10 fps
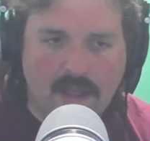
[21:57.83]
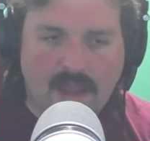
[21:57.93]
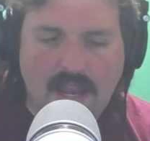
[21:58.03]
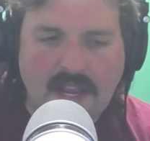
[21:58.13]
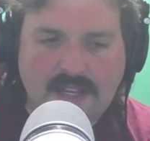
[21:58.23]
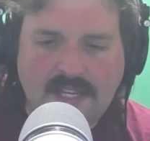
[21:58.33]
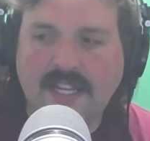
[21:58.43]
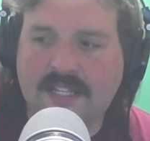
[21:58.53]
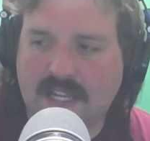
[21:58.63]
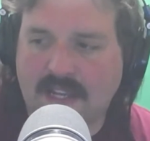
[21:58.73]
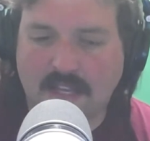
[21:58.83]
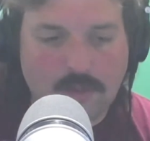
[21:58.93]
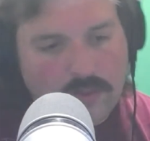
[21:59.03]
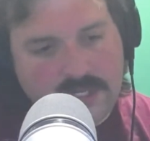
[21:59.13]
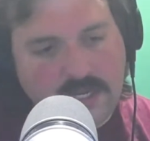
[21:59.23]
In D.C. This
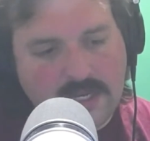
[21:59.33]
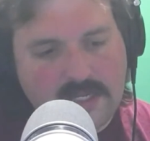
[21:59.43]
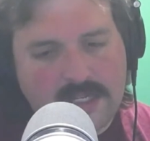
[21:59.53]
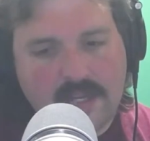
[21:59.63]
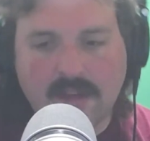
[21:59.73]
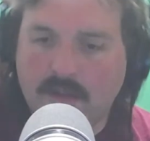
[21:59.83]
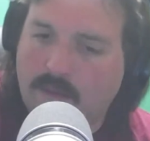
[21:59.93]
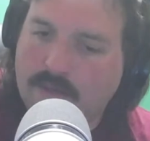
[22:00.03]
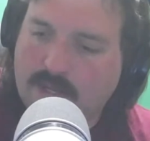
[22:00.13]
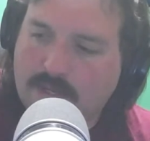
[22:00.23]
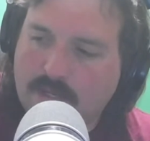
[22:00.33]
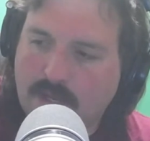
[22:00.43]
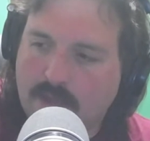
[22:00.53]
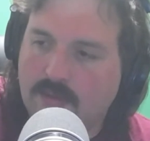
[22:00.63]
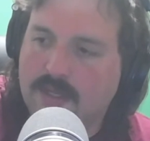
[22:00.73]
one's in D.C., the other one's in
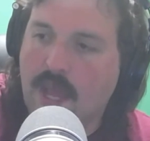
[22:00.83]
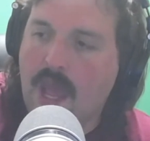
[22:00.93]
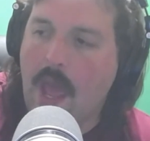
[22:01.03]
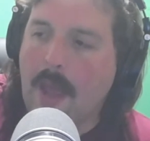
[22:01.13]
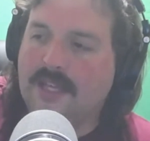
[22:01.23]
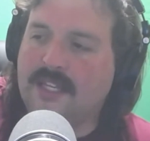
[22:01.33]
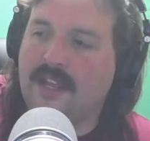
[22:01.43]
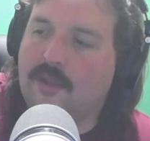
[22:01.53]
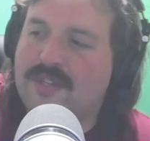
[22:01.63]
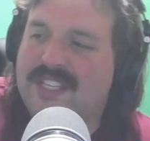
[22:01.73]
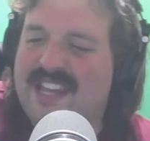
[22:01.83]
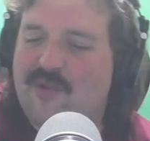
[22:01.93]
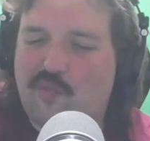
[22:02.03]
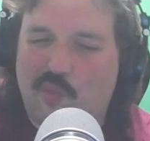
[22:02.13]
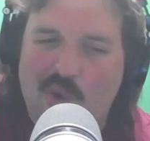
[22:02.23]
St. Louis. St. Louis is a
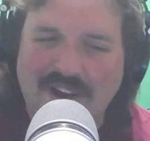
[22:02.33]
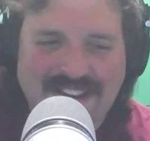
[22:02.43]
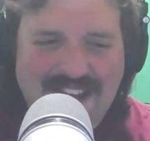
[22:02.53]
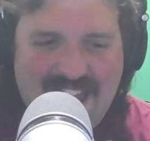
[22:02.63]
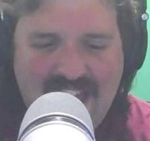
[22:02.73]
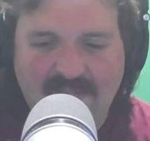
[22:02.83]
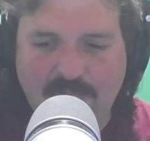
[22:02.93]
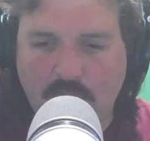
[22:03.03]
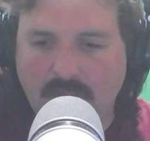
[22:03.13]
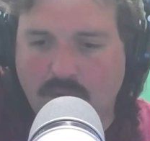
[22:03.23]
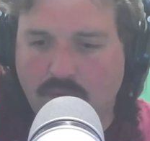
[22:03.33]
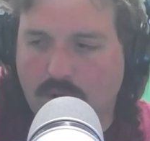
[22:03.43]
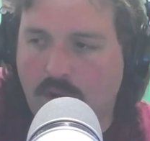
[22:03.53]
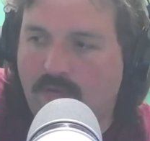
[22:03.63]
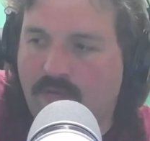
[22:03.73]
1.5-point
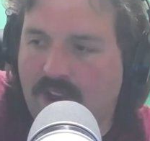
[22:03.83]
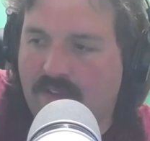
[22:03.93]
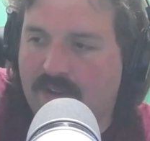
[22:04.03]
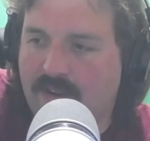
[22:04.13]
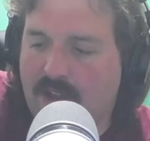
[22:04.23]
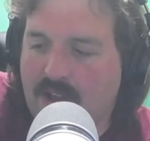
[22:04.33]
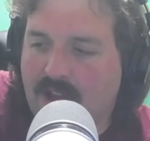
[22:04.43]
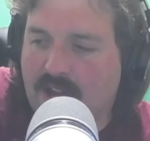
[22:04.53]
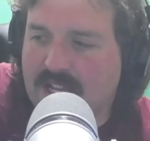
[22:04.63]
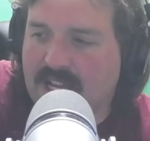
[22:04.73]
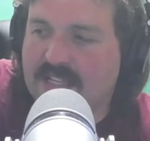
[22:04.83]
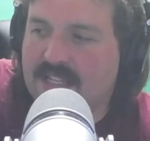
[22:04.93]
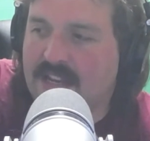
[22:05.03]
road favorite against the